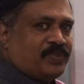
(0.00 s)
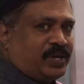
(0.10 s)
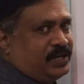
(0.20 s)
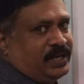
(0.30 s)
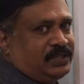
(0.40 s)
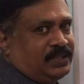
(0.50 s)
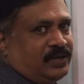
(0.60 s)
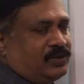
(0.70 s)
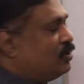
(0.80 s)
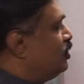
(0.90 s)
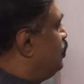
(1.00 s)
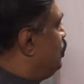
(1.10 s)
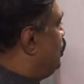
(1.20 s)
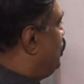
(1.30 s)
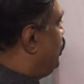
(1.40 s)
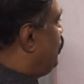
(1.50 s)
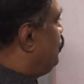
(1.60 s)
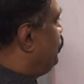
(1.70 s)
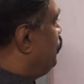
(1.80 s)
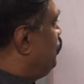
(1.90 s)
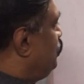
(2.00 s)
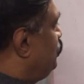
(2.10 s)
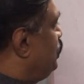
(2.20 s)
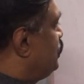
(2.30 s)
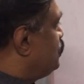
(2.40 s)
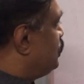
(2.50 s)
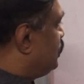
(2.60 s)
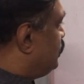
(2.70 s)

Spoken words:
conductor. Now due to this